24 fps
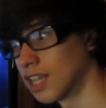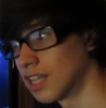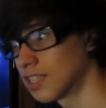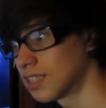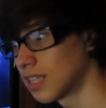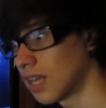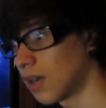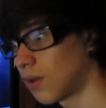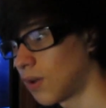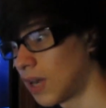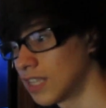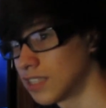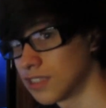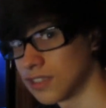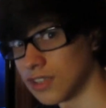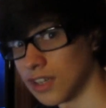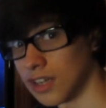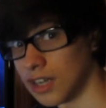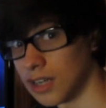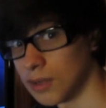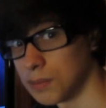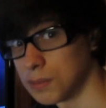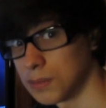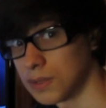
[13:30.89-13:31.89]
That's how I
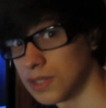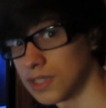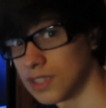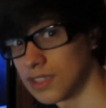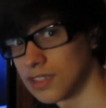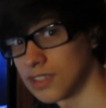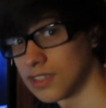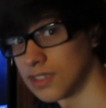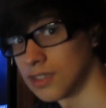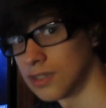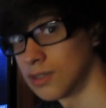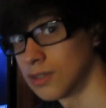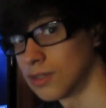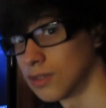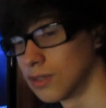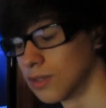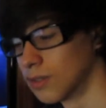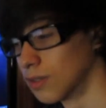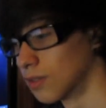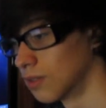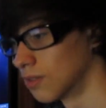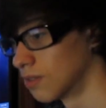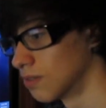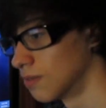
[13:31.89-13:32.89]
stopped.
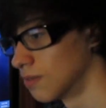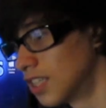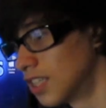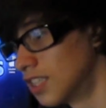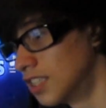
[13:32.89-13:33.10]
So,